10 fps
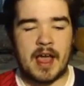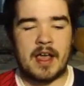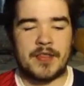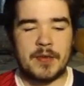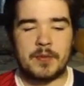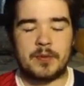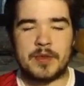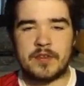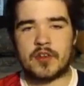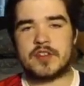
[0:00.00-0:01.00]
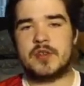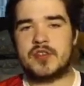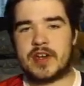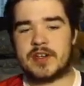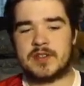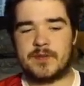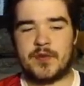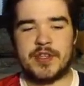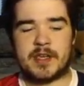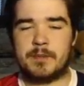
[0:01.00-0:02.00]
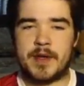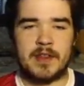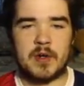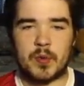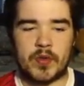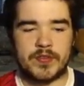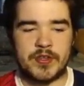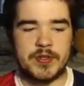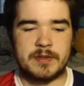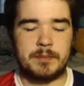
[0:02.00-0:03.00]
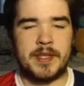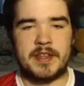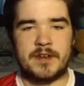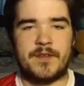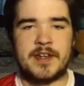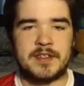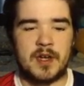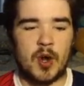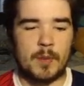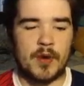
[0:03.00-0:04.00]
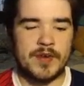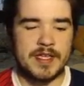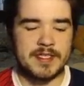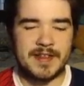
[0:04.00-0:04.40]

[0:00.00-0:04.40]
I think when you've got 2 strikers up front, you can play the little 1-2s and beat the defenders a lot more easy.